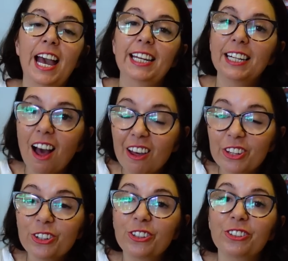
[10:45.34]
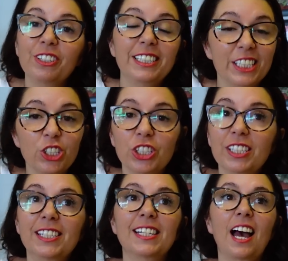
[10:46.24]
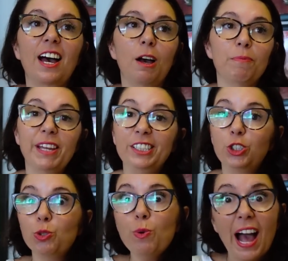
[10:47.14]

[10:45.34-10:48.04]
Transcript: and then other dishes. They do